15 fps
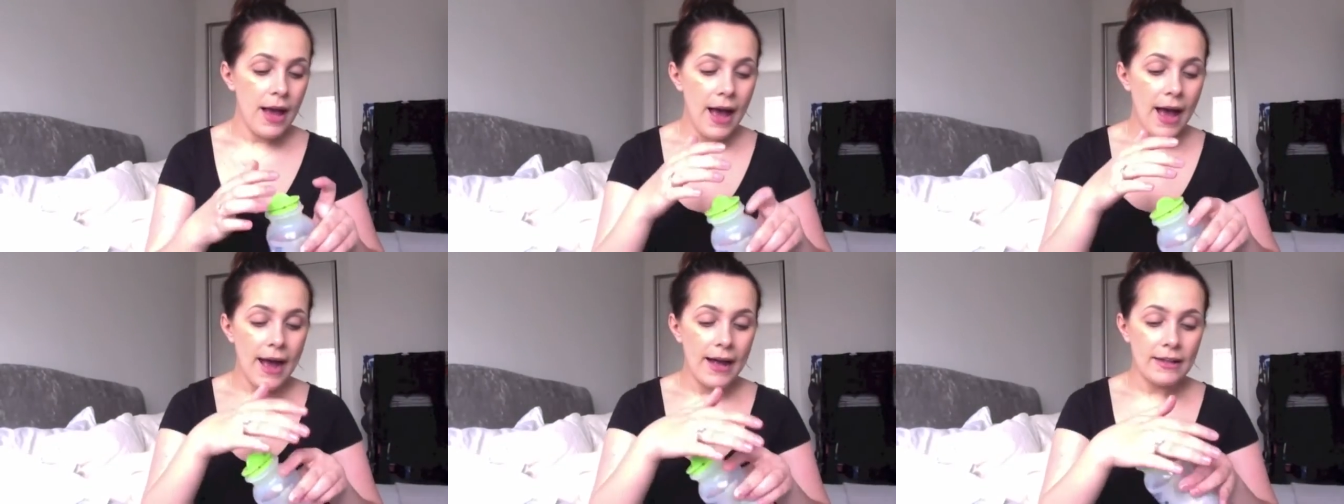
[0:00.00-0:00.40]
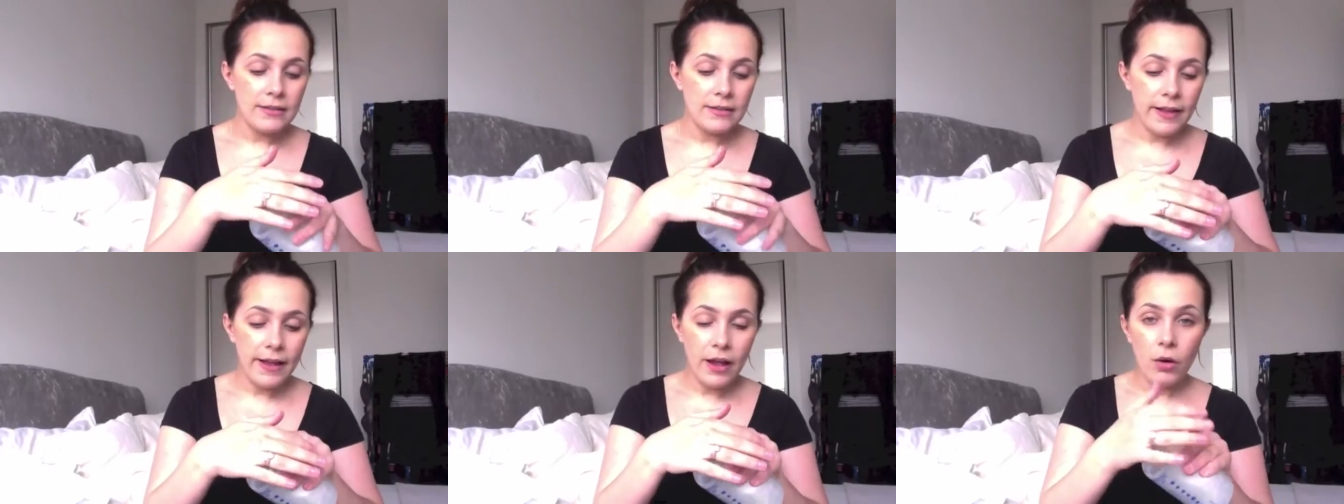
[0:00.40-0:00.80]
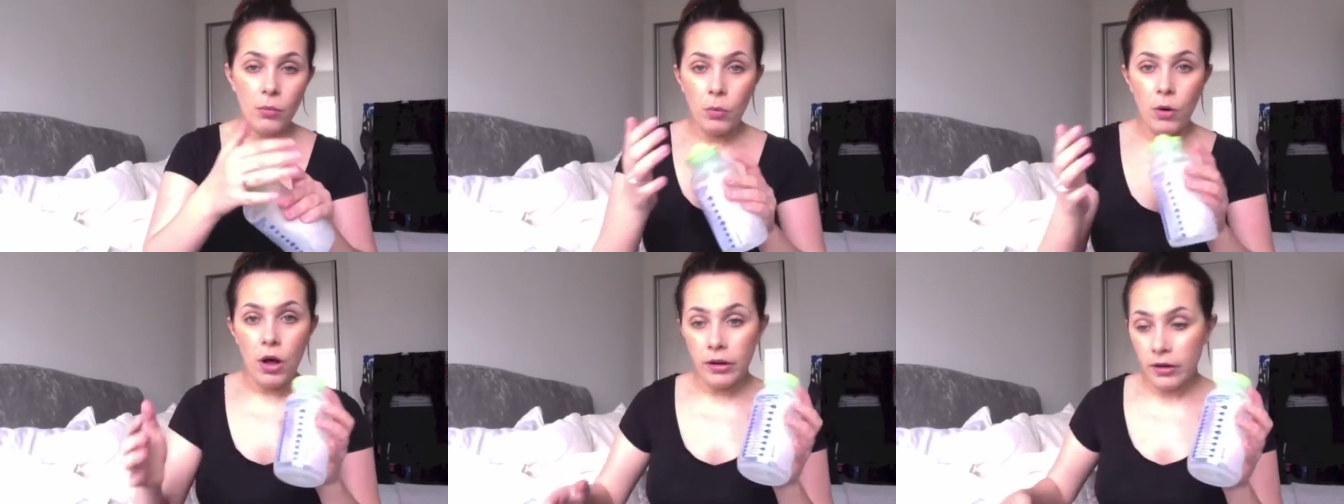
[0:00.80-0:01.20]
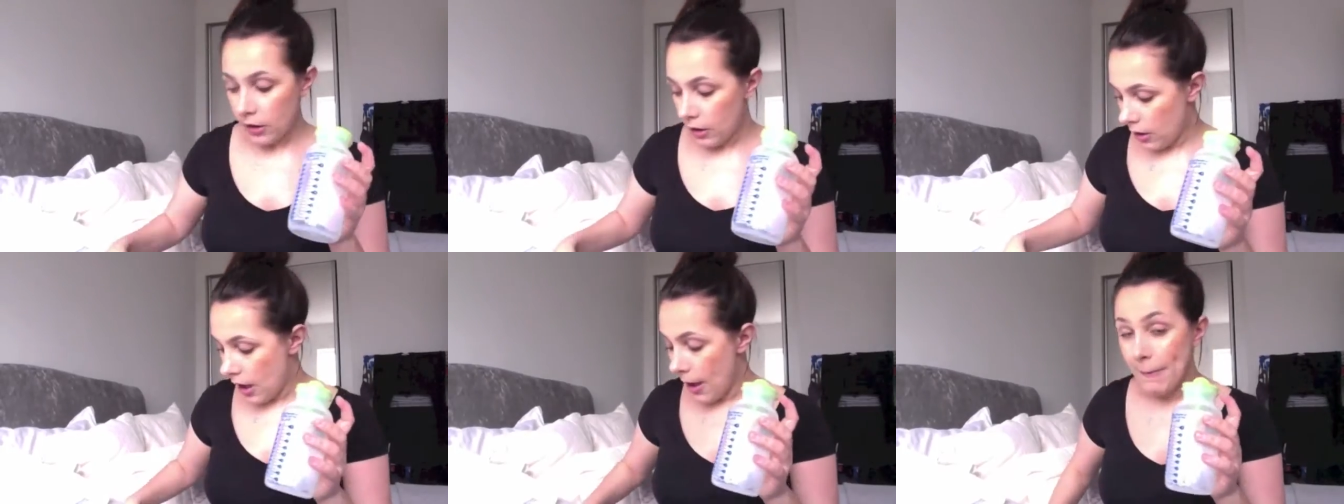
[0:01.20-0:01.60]
And they
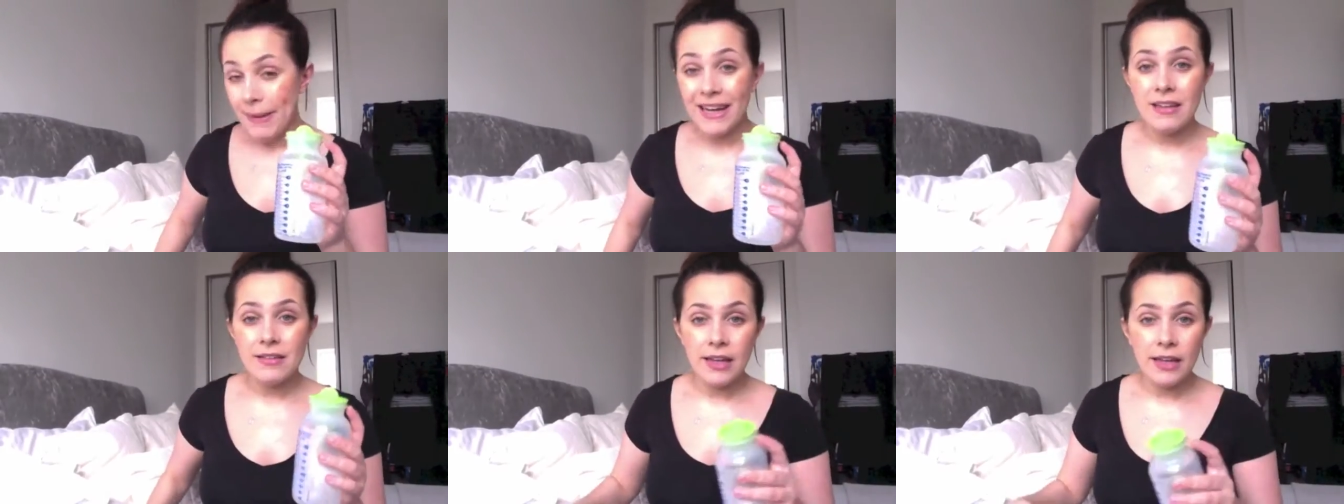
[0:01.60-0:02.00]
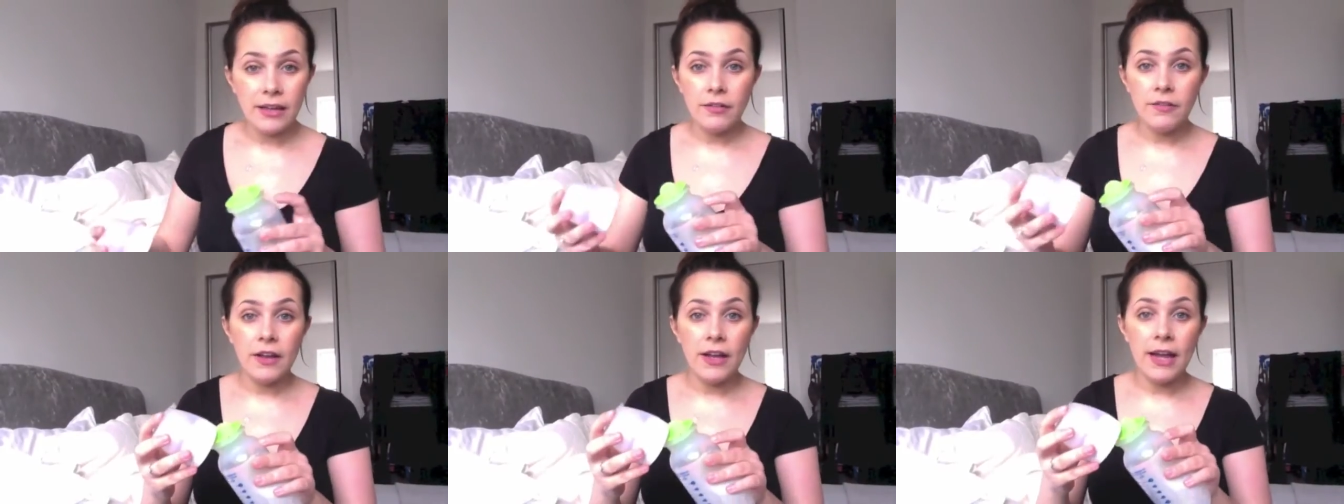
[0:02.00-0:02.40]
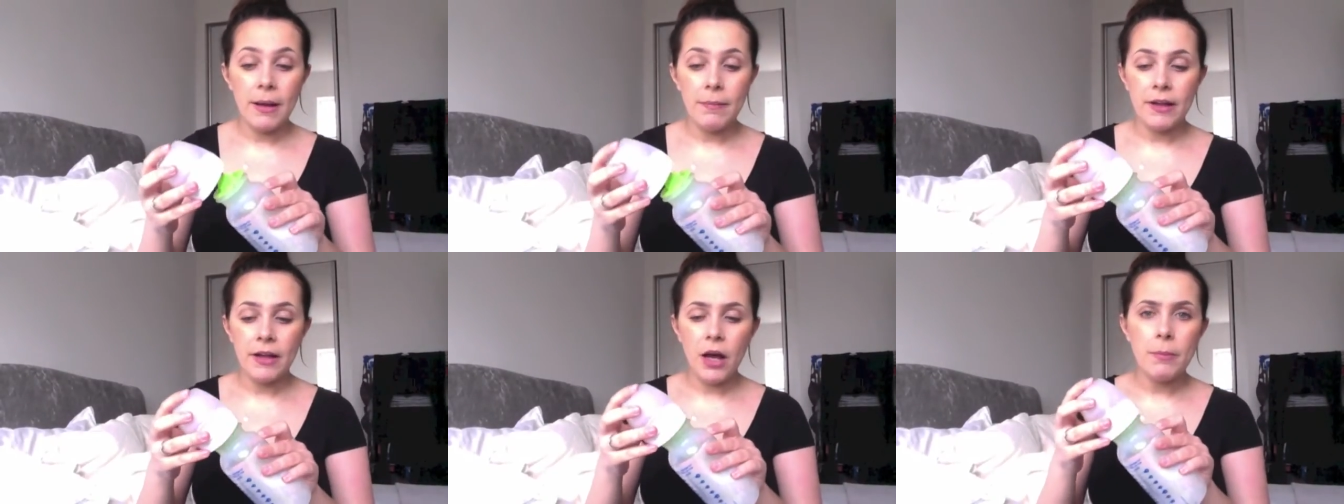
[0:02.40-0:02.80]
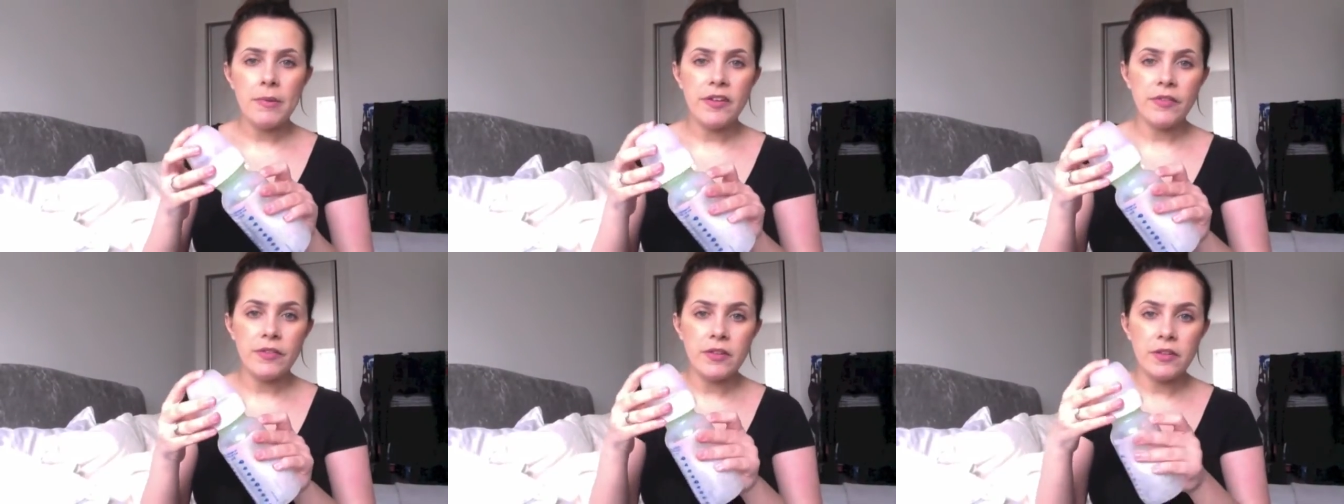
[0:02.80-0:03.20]
work amazing for him. They come in
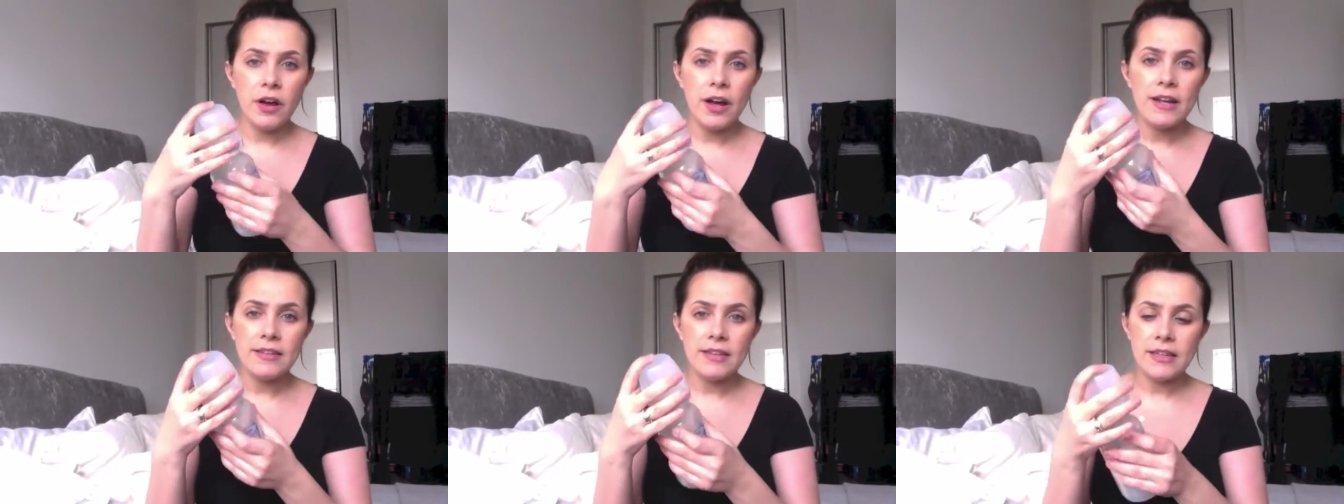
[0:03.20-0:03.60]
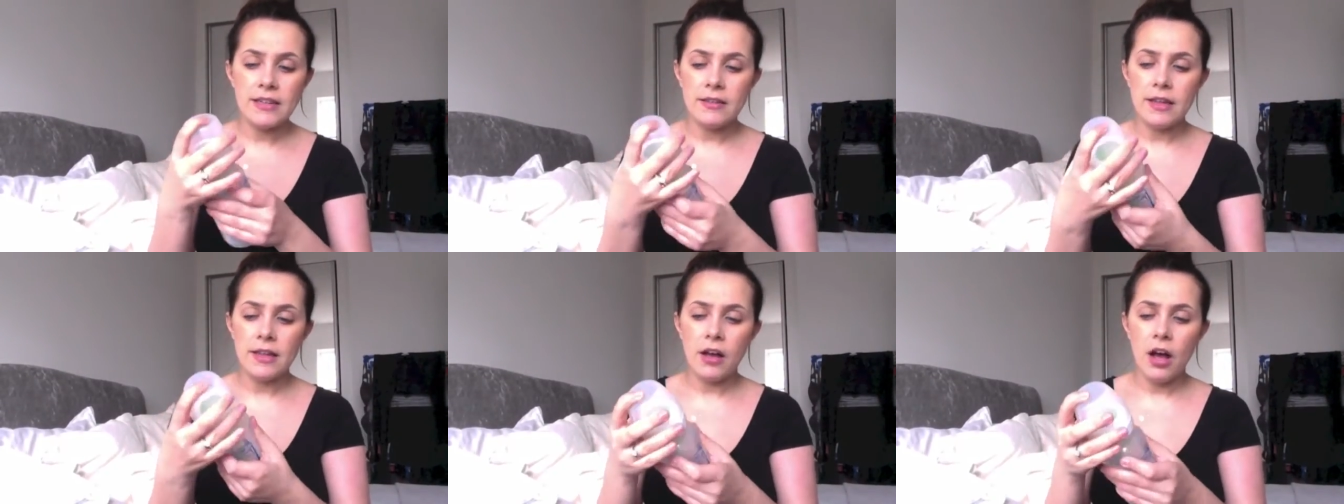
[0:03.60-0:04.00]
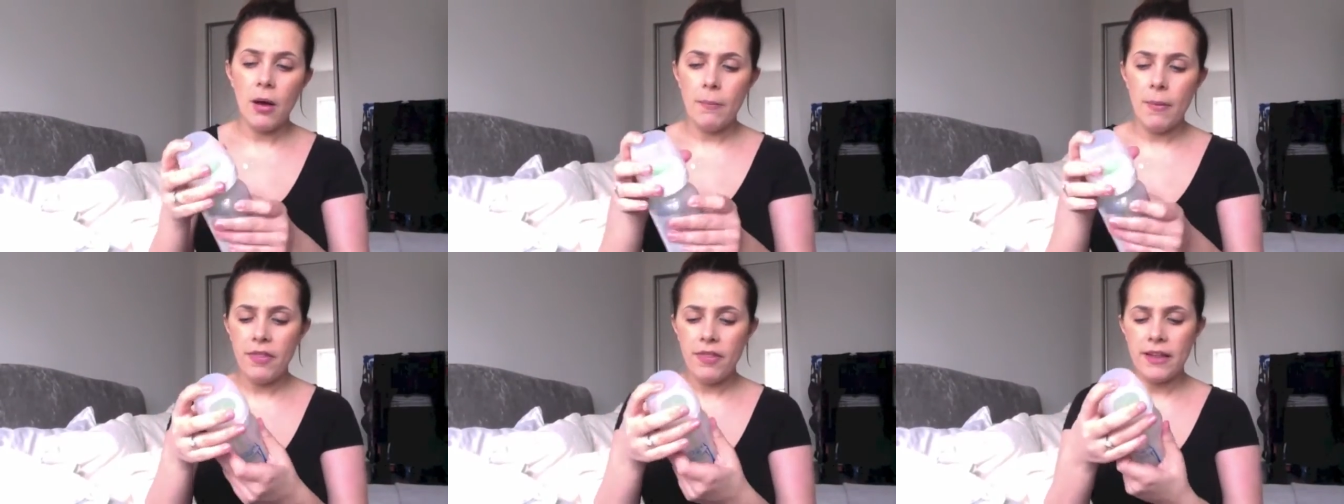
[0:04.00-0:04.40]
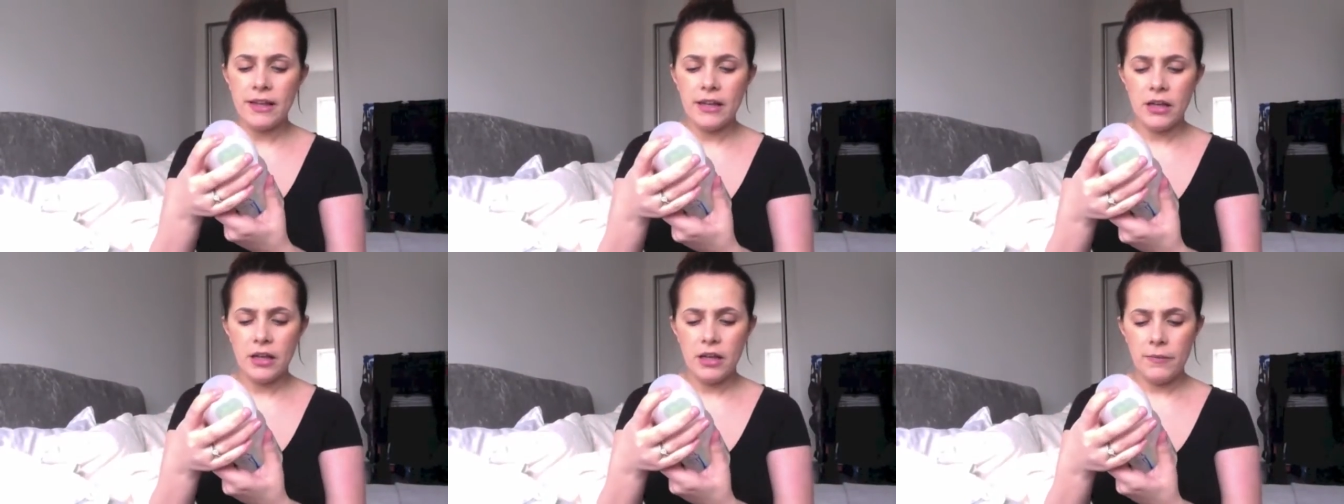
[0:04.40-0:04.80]
different sizes. They come, I
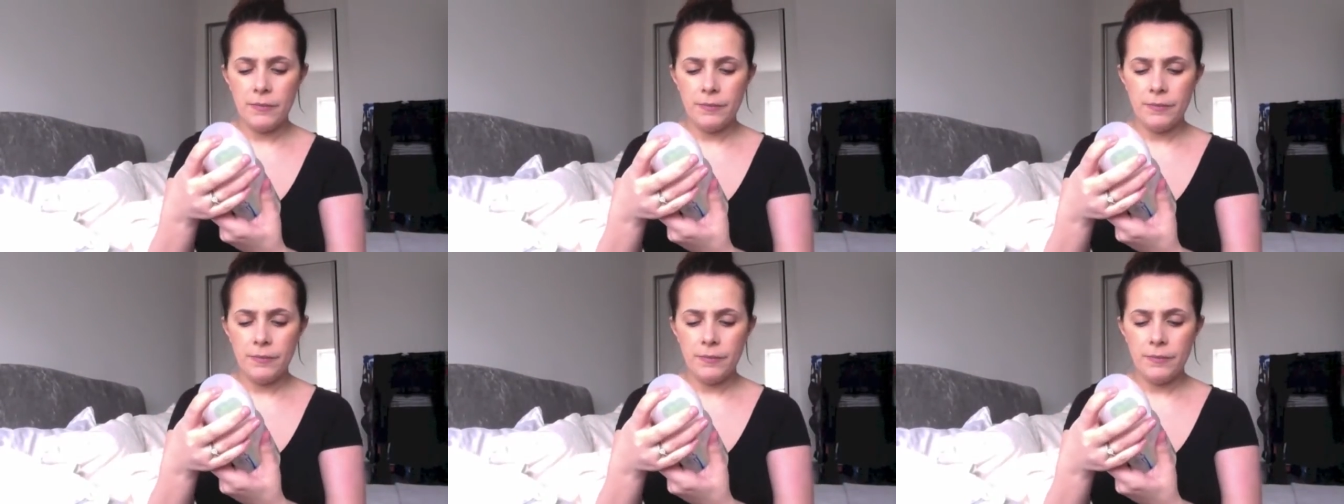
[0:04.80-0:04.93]
think,